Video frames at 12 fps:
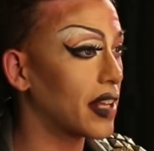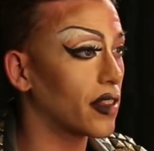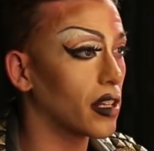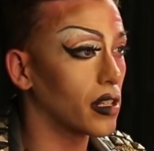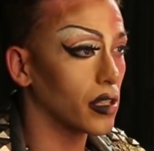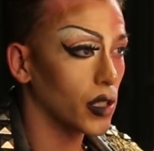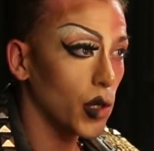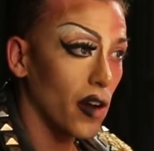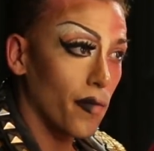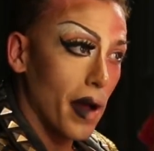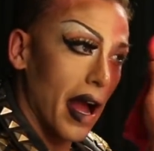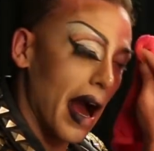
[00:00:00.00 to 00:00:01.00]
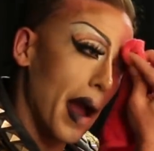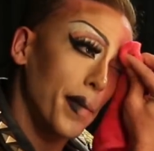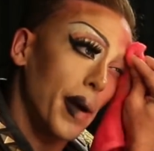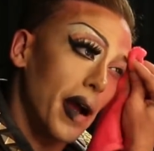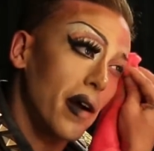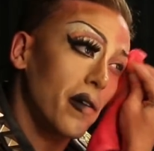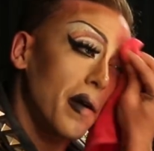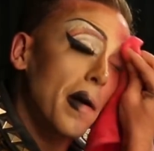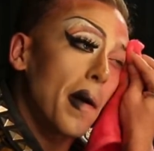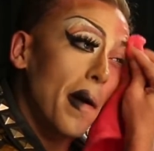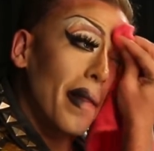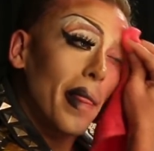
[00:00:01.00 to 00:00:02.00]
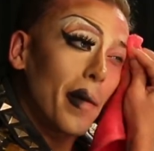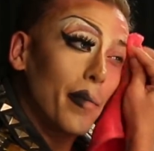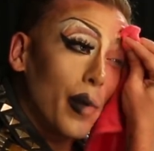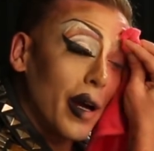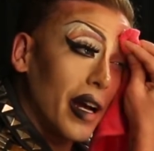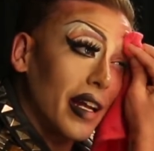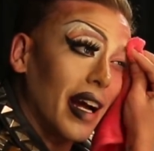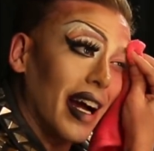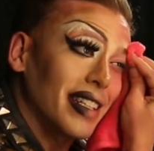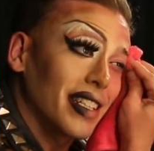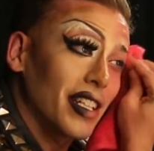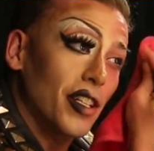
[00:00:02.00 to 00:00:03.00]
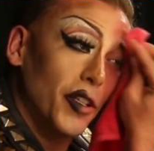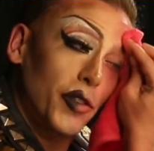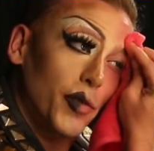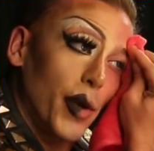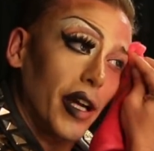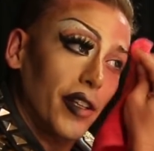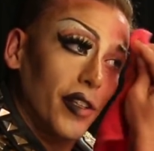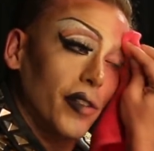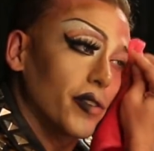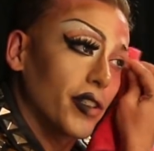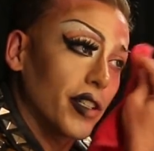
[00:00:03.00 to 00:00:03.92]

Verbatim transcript: got the glue off my eyebrow, but I didn't use regular glue